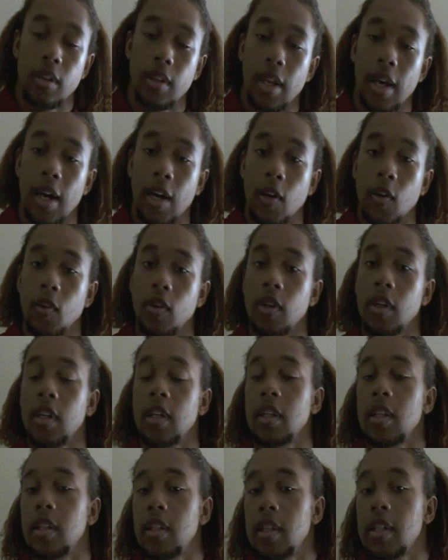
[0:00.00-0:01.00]
Now,
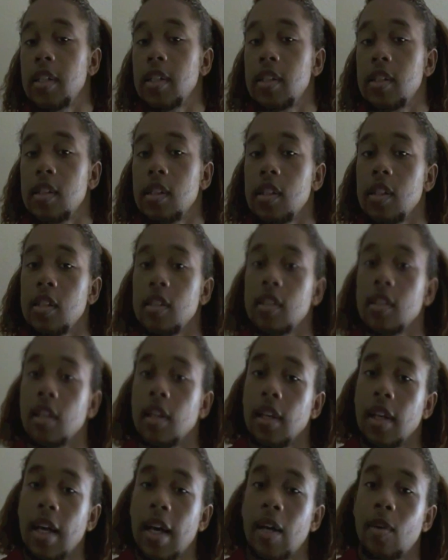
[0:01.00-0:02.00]
this is a
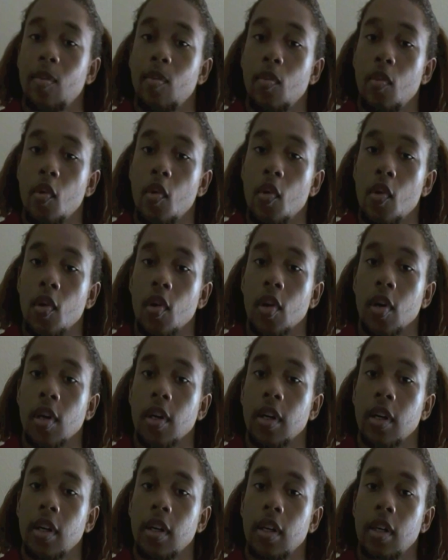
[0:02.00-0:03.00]
lot
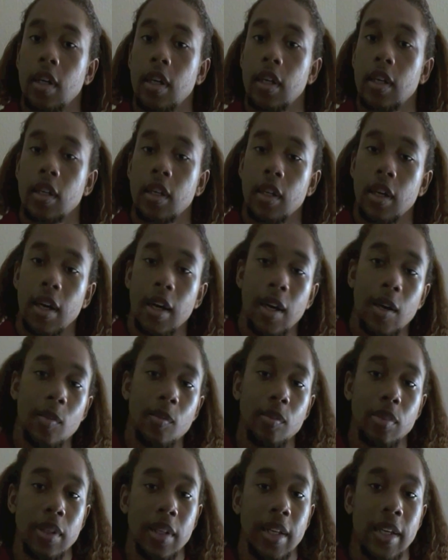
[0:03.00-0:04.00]
more
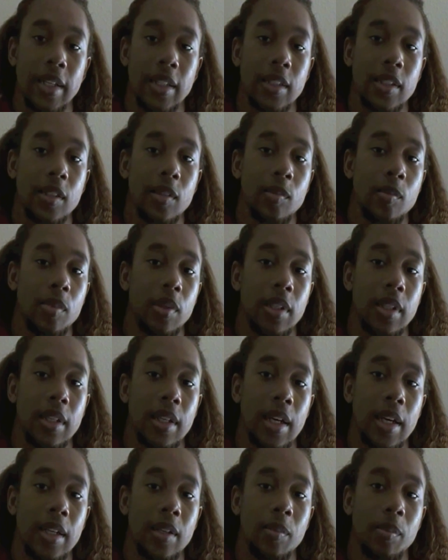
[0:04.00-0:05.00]
complex, but
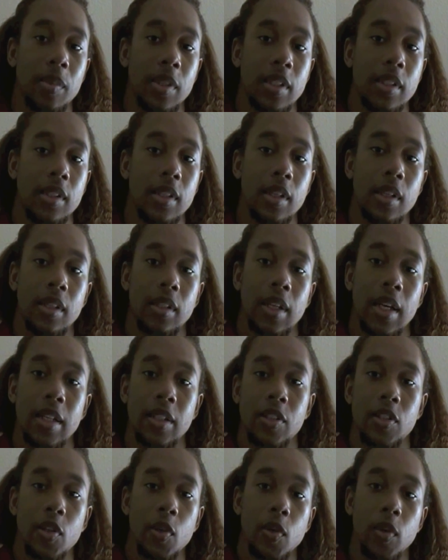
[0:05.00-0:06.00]
not
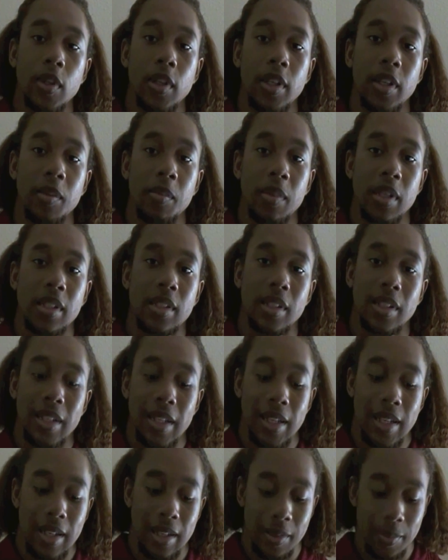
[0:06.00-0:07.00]
totally
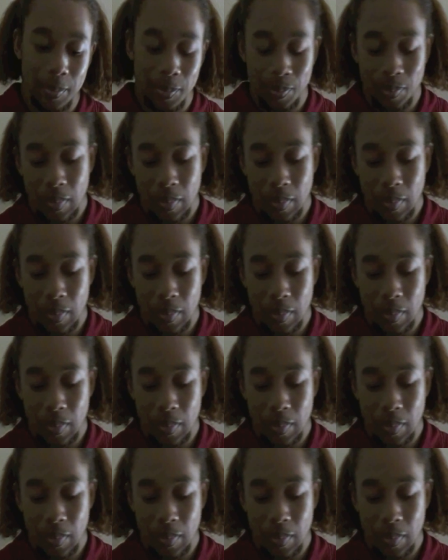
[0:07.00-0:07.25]
misleading.